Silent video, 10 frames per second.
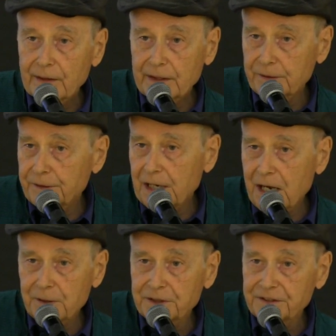I don't know
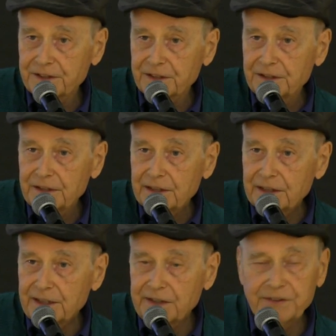how, he said.
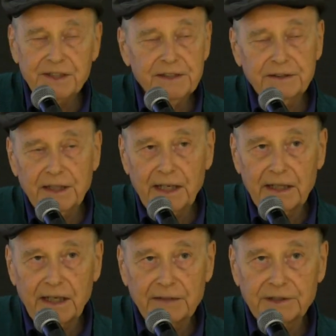And then he started
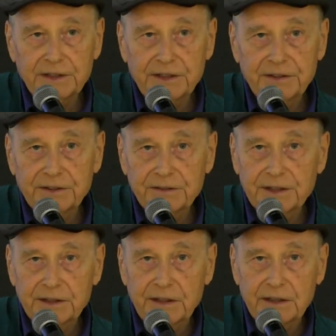having these
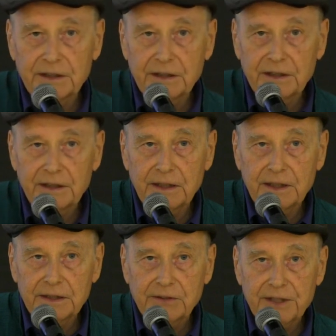
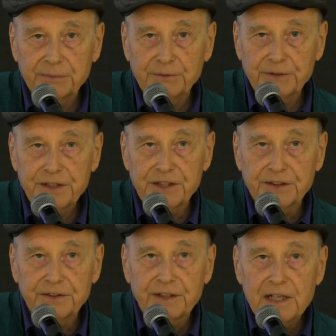incredible
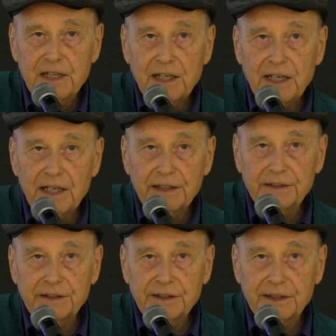visions, and